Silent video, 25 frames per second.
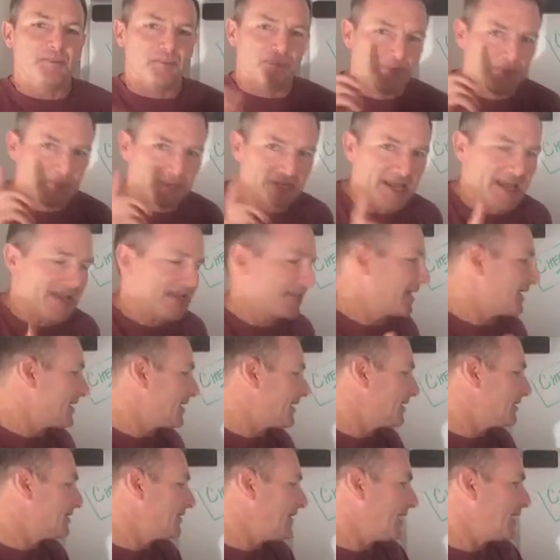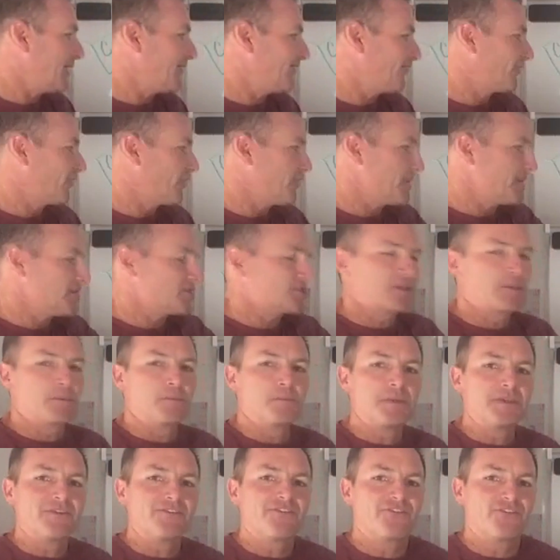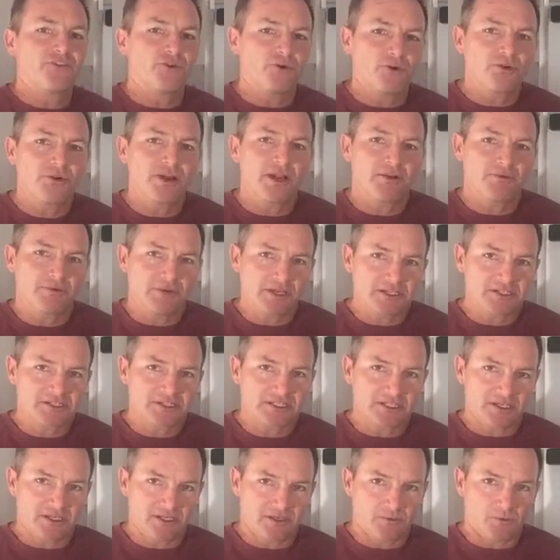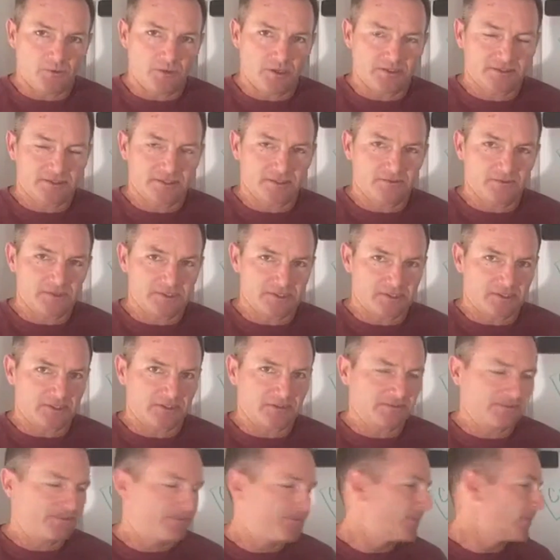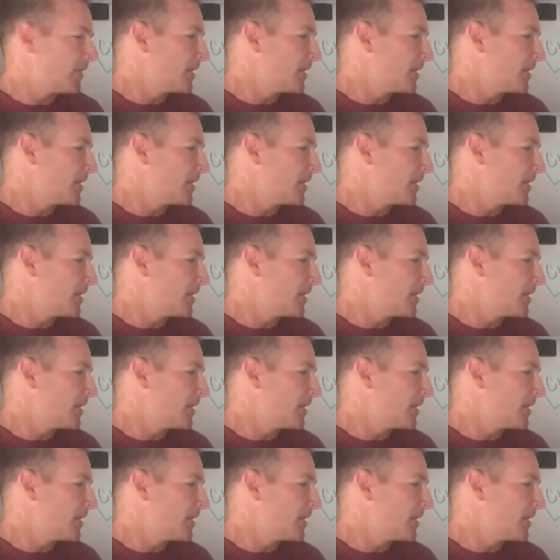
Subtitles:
But I can get that information before I reach the unwanted result.